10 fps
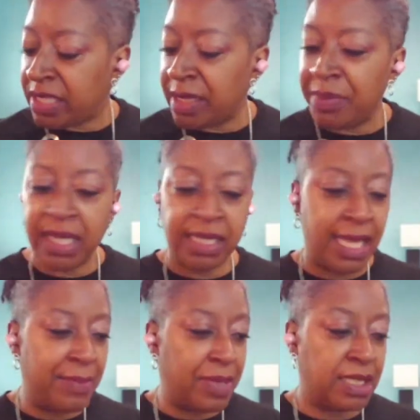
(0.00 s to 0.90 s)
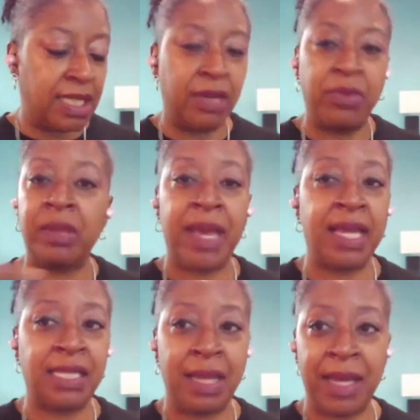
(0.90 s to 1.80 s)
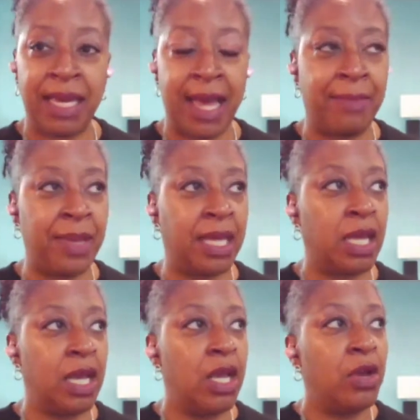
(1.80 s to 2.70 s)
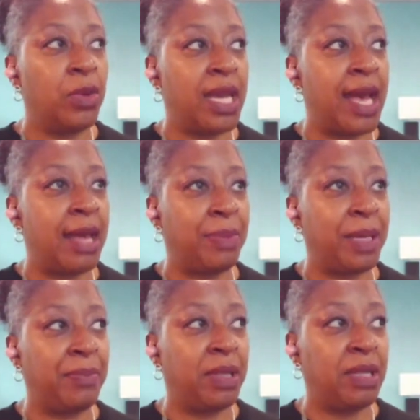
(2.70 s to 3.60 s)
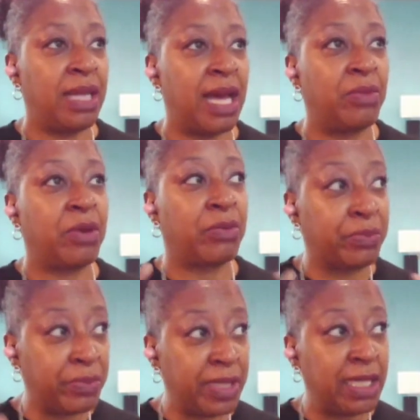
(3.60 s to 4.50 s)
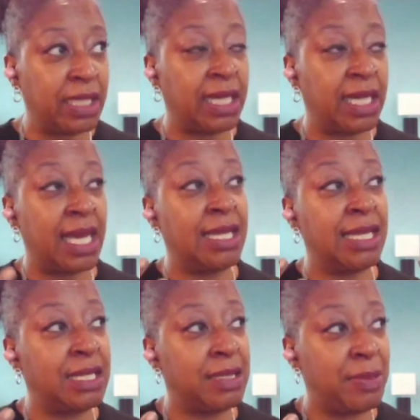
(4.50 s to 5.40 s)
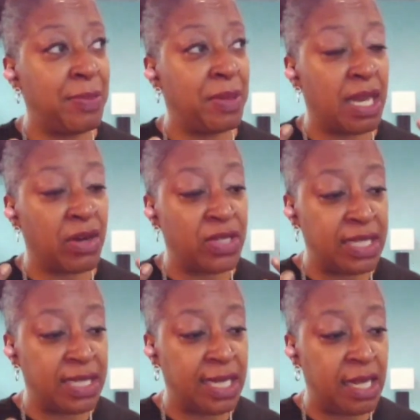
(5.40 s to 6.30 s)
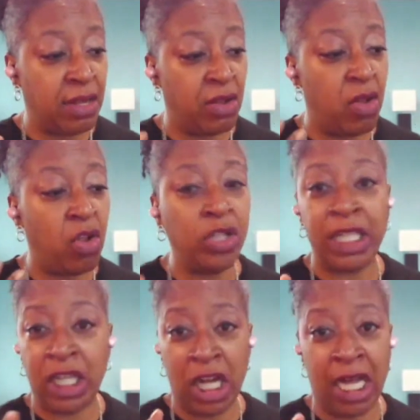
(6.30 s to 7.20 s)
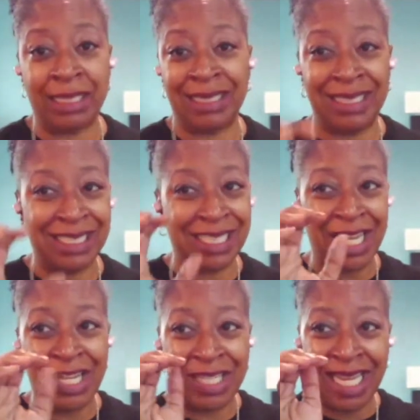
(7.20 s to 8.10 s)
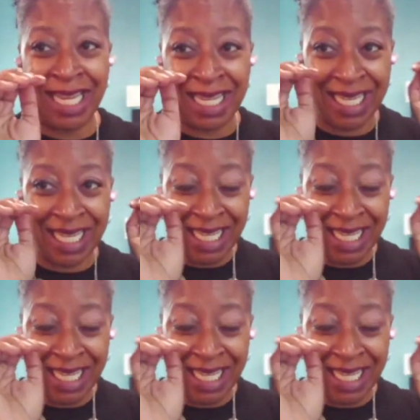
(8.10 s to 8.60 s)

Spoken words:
simple examples, like when the pandemic happened, we had people that were really, and people that are still holding on, like